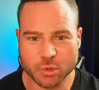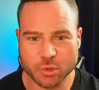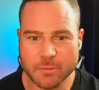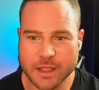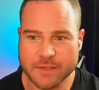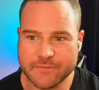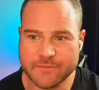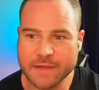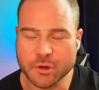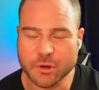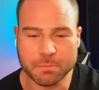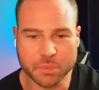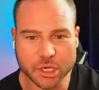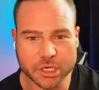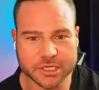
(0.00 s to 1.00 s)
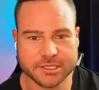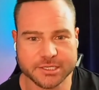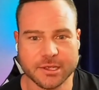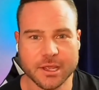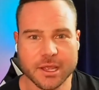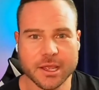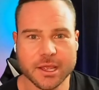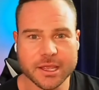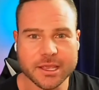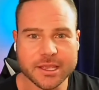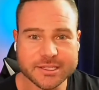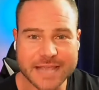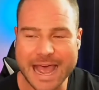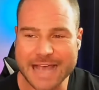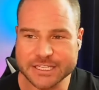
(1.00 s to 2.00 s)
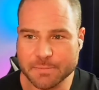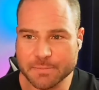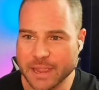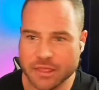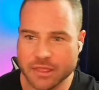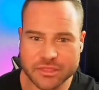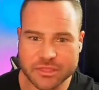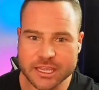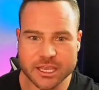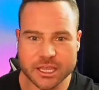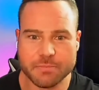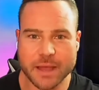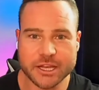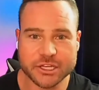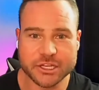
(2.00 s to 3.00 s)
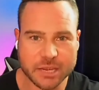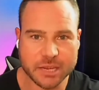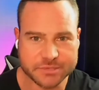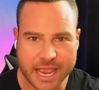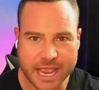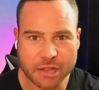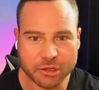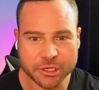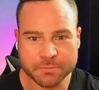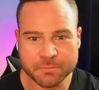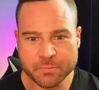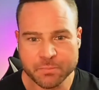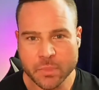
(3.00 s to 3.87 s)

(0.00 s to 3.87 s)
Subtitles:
One of my favorite books is As a Man Thinketh by James Allen,